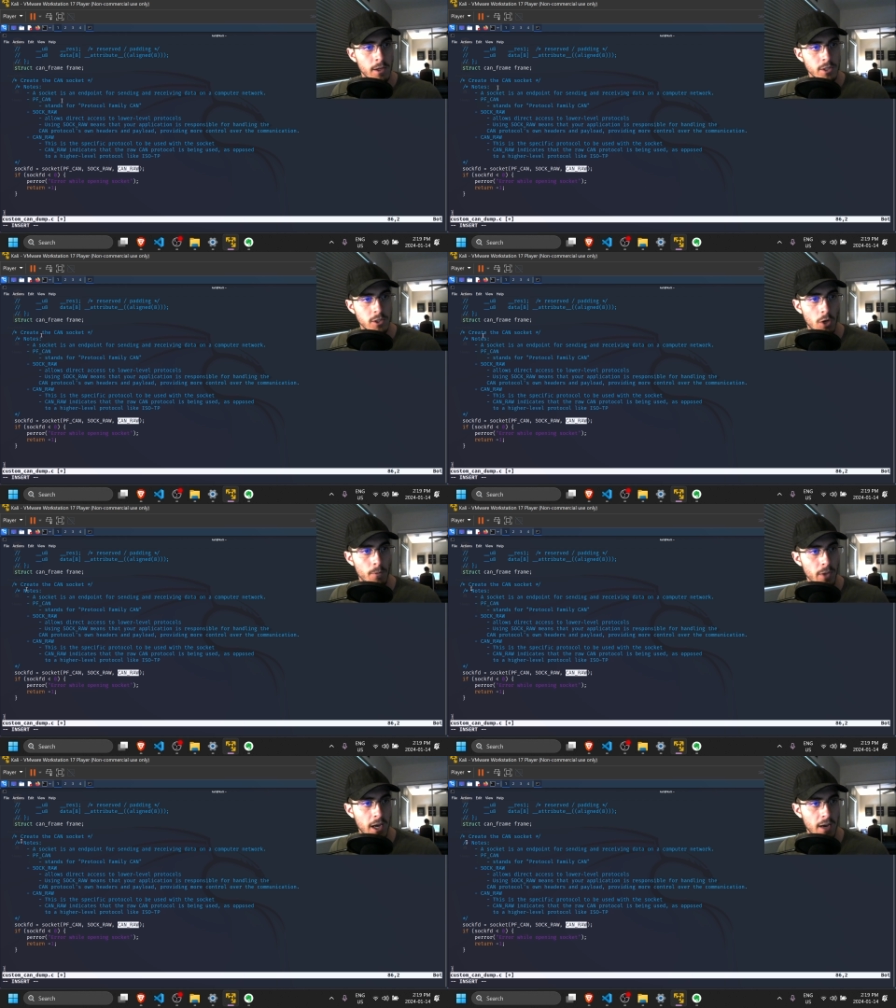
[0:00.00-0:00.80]

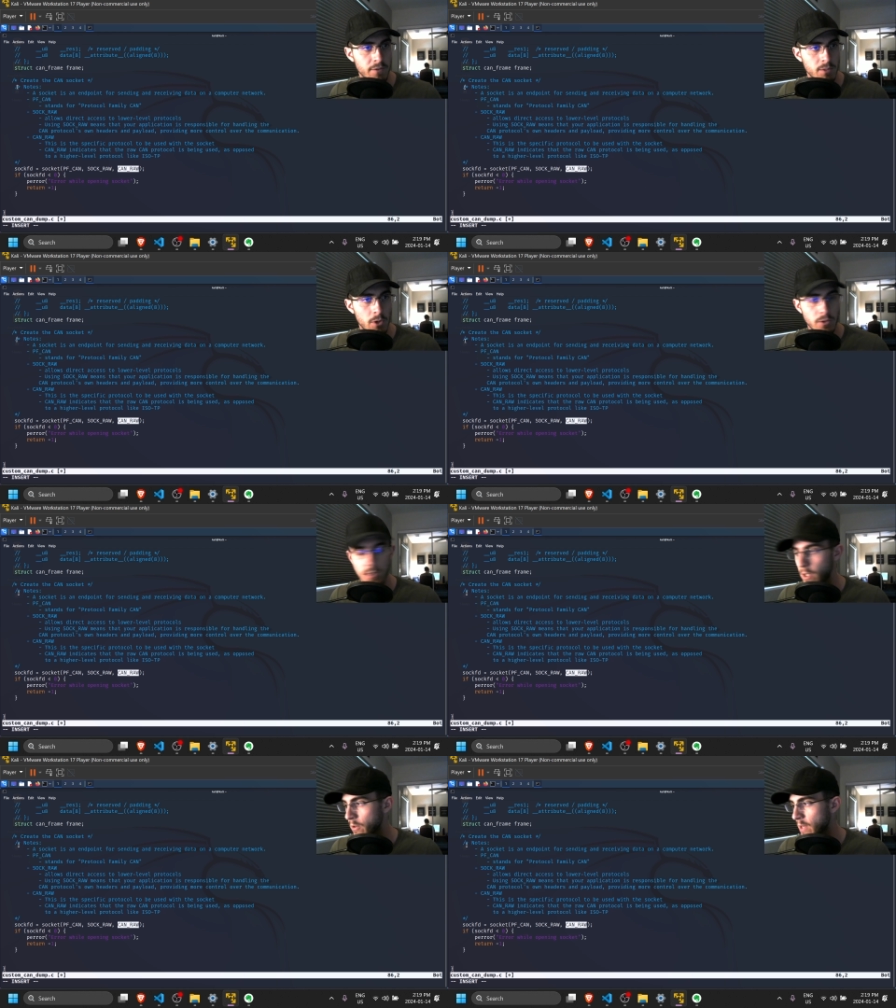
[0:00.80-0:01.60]
So I have some notes
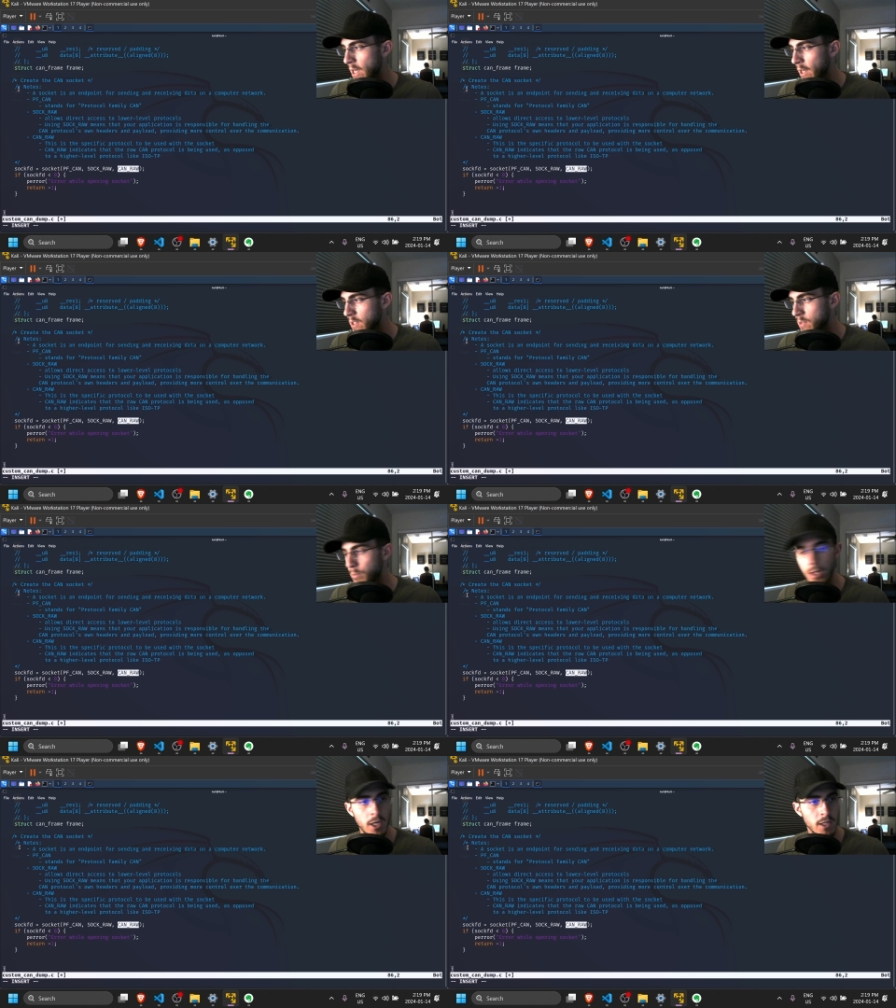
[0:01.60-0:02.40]
here that
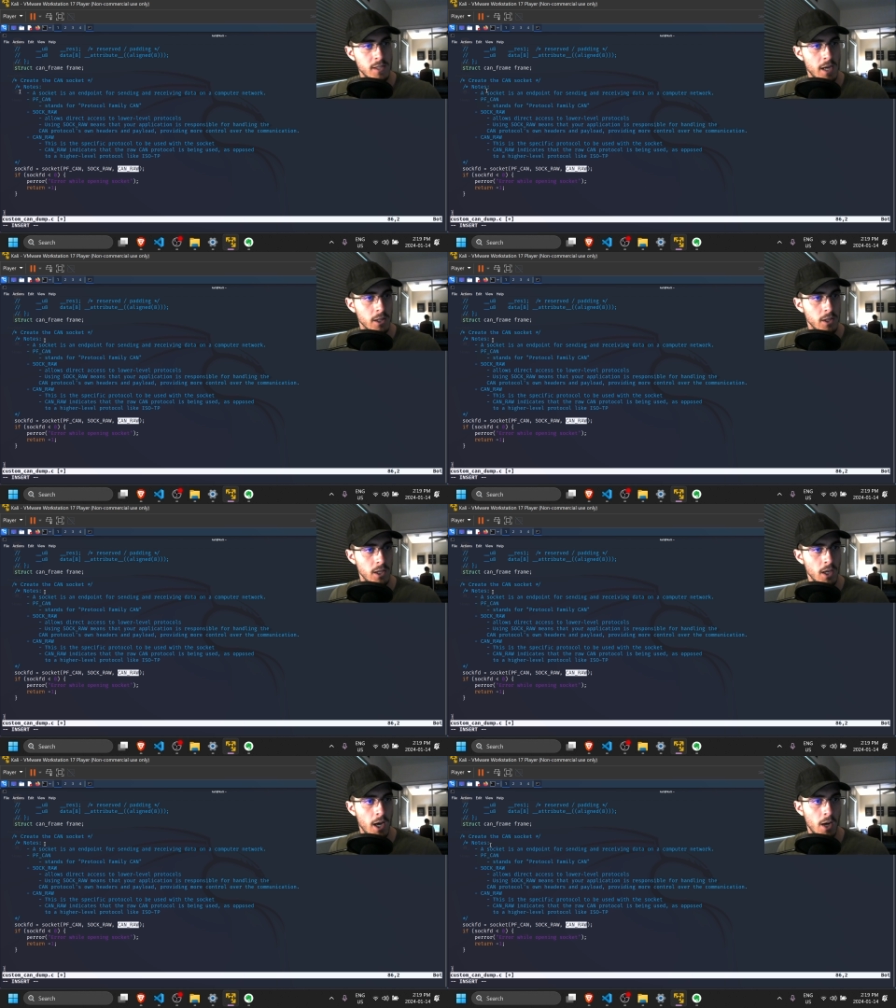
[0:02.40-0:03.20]
explain
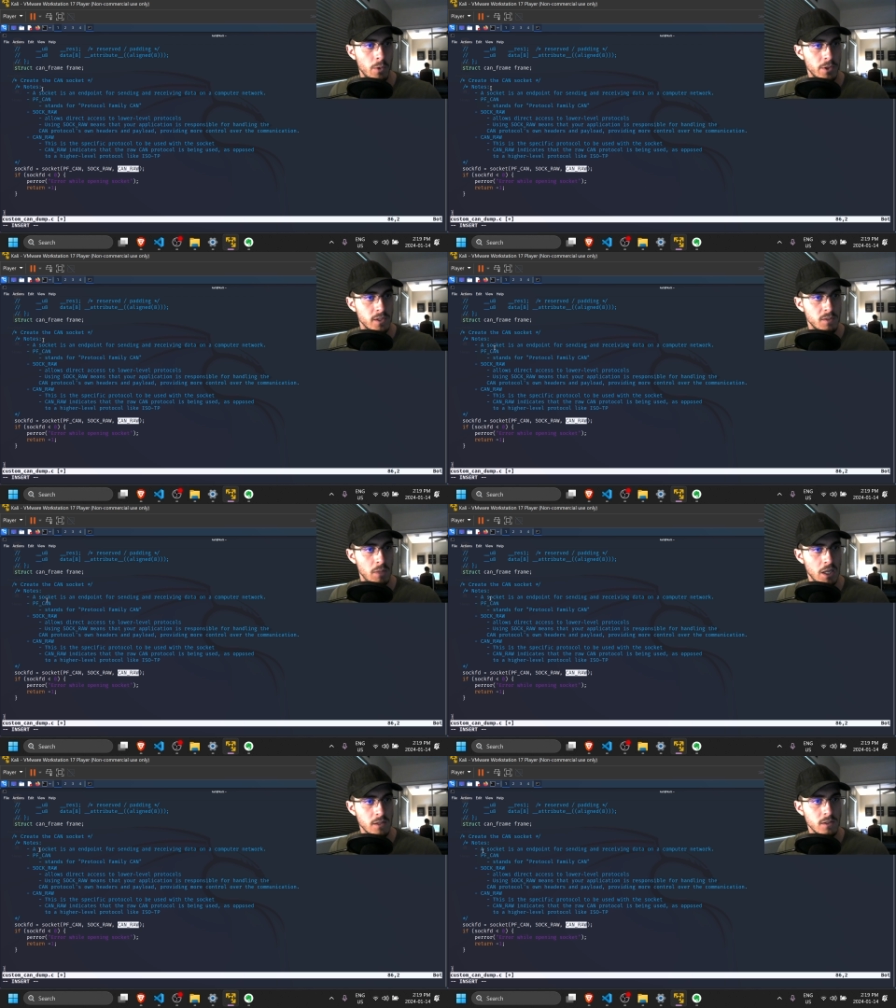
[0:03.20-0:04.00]
exactly uh, what this
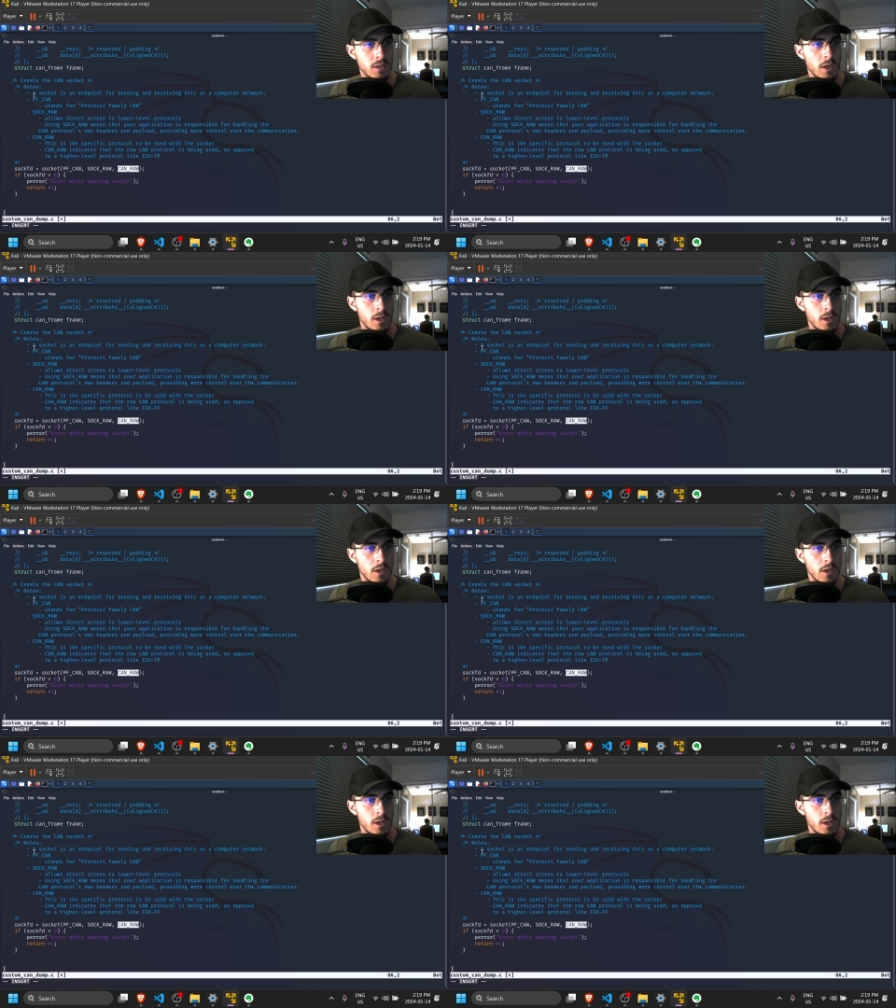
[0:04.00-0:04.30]
means.